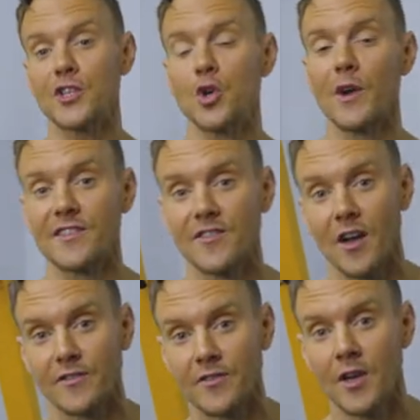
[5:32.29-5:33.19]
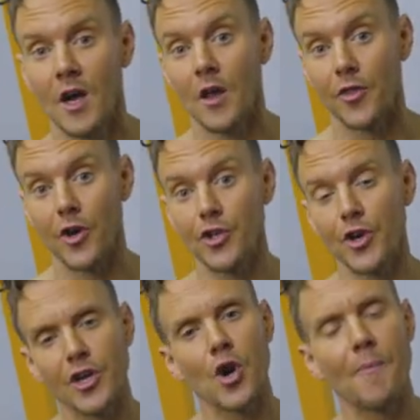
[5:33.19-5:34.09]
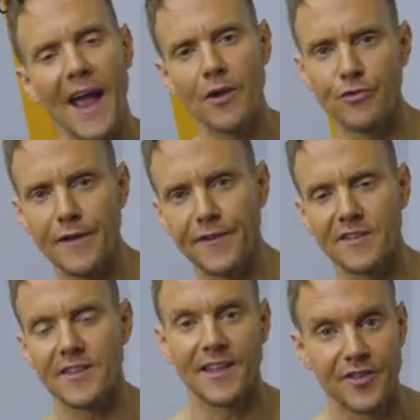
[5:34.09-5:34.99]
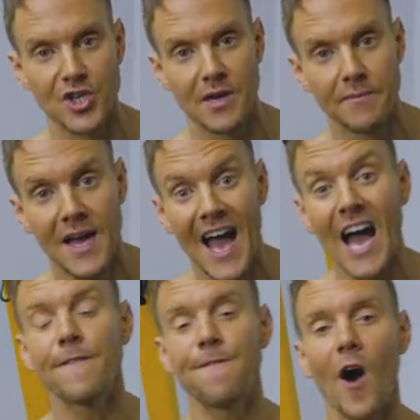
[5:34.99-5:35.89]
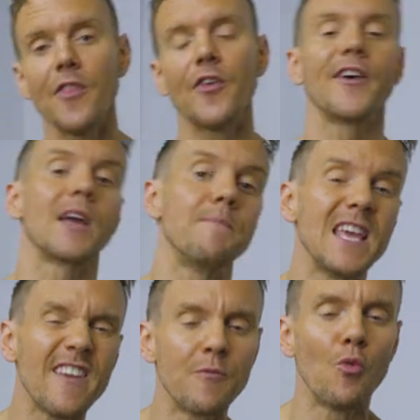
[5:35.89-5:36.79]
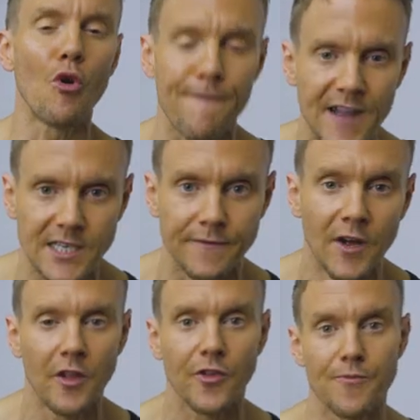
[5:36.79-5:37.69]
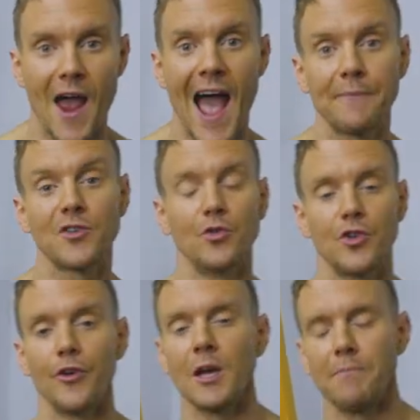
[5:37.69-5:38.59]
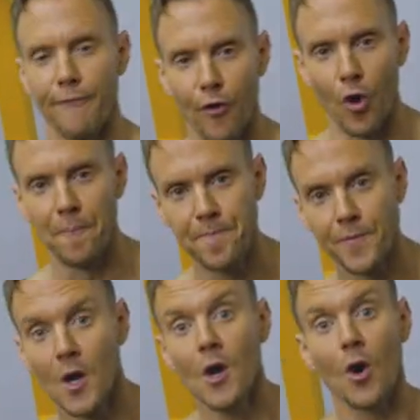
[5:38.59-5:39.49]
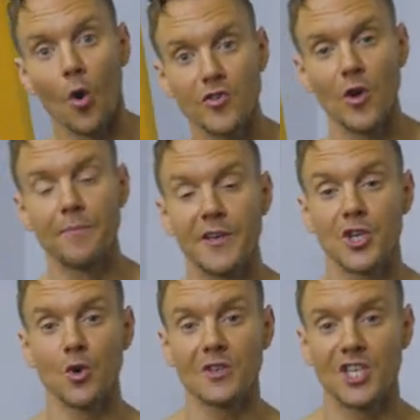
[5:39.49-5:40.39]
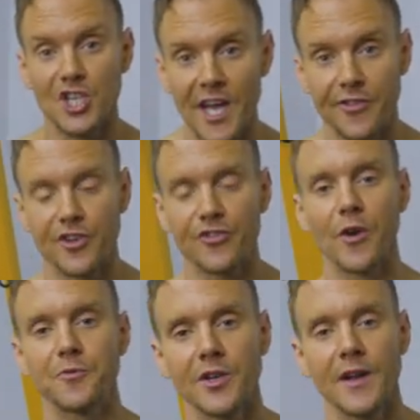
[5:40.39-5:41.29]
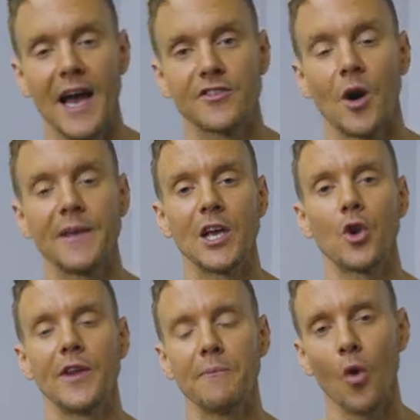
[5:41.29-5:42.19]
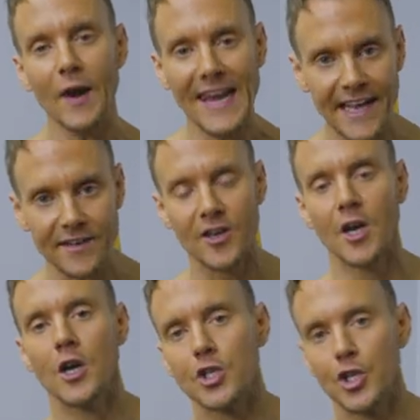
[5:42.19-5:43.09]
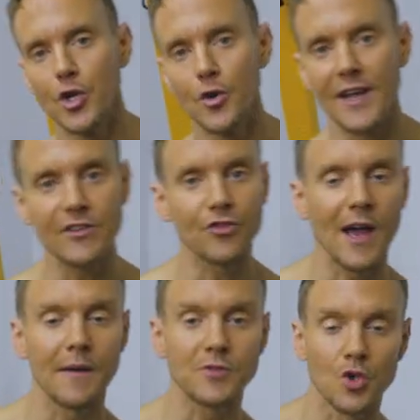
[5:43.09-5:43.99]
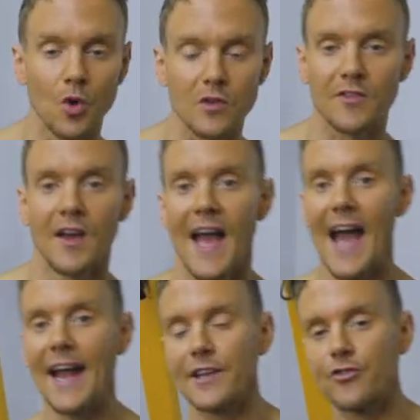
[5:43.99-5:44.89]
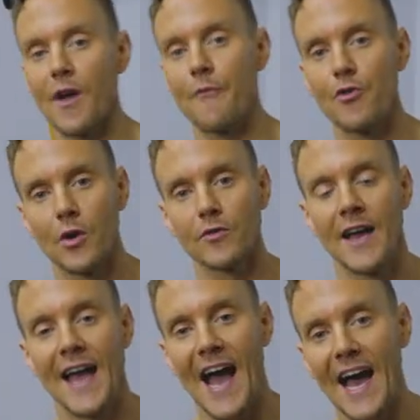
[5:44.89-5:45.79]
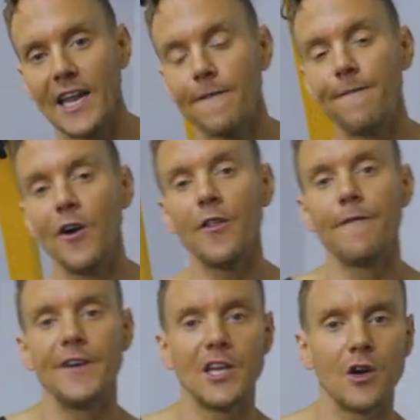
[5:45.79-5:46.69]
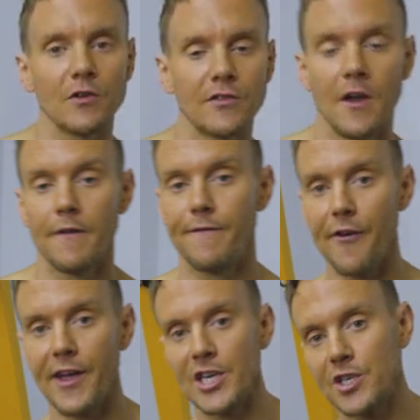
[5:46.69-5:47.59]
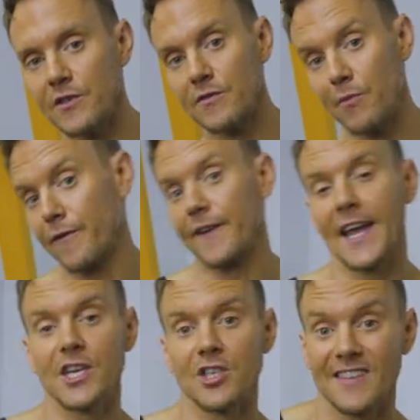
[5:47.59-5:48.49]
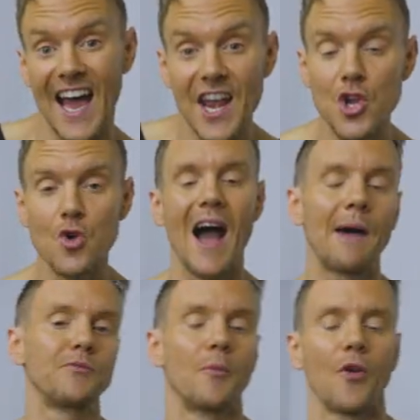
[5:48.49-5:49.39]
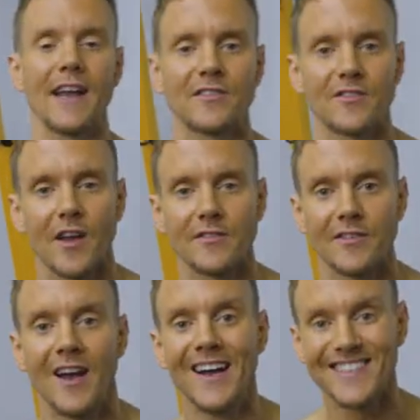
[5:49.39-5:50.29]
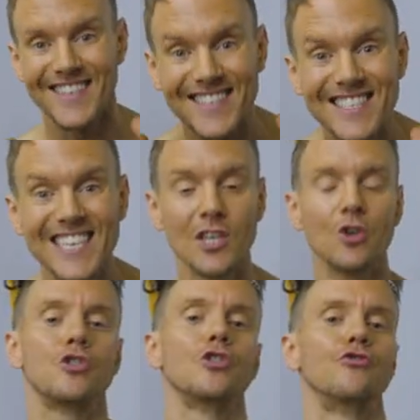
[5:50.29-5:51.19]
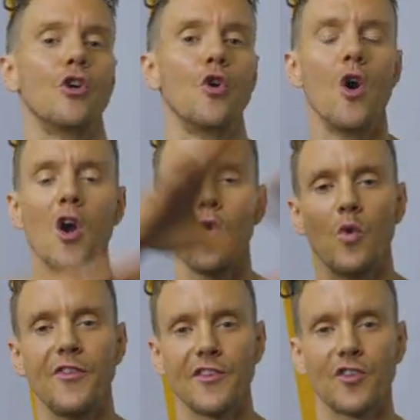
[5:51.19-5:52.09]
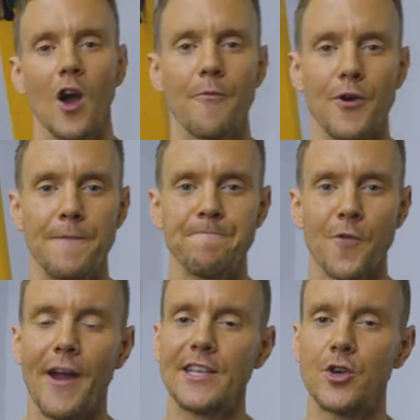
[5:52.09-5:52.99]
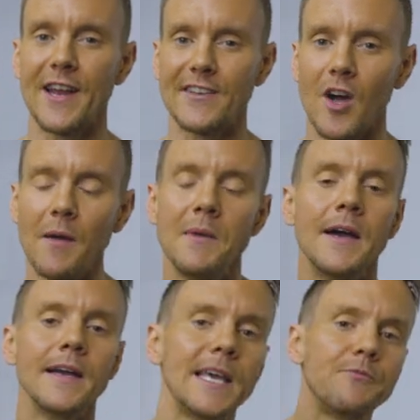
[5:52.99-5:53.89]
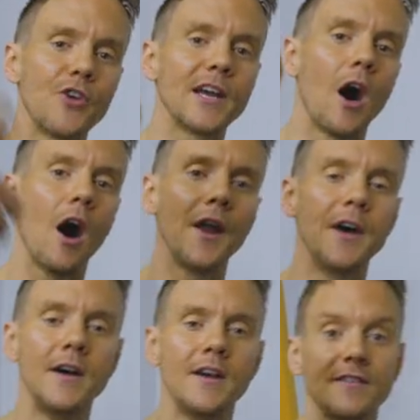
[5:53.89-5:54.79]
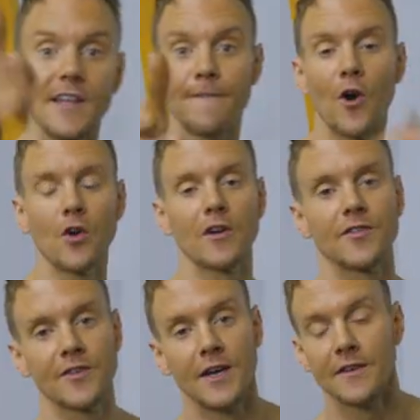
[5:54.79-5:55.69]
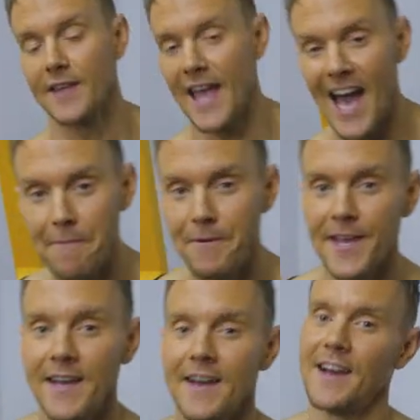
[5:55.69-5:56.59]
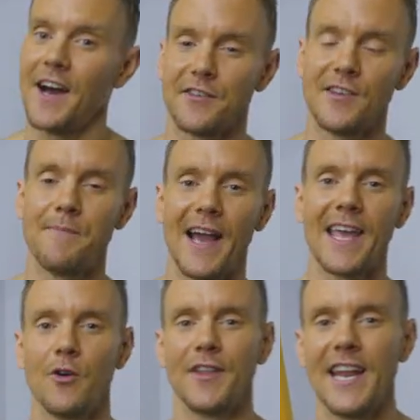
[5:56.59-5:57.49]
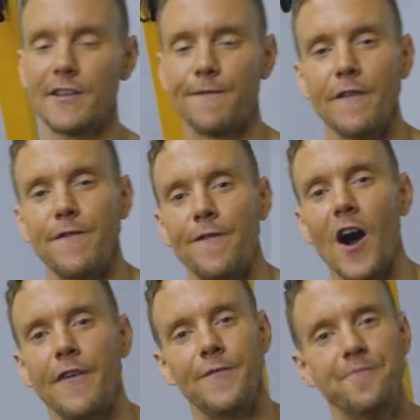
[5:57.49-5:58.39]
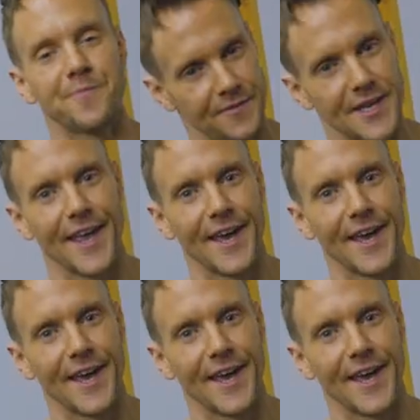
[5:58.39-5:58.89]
or two exercises that you're gonna go back and revisit in the gym and find that they can be even more effective than perhaps you were doing before. Also, be sure to check the description as I'll be including more links to new Instagram shorts and Instagram reels, adding further videos, variations, modifications, and new abdominal exercises to continue to grow with this library. All right, until next time, keep training hard, stay focused, stay happy. I'll see you back here on the next five for five. Take